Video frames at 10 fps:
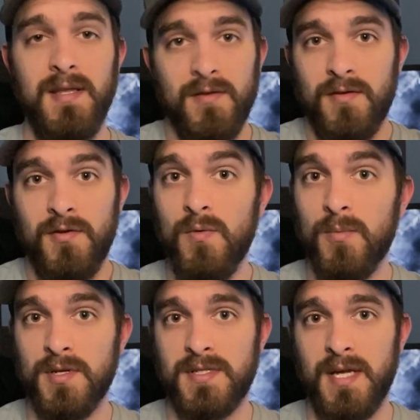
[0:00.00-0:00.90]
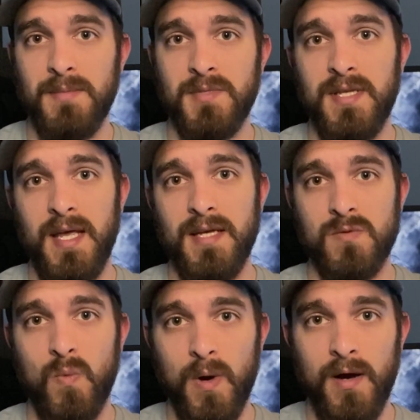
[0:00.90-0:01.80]
either numerous times a day
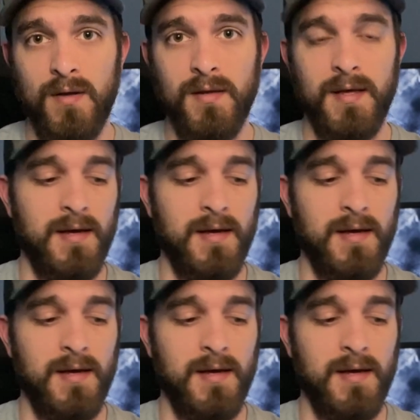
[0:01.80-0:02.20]
as well.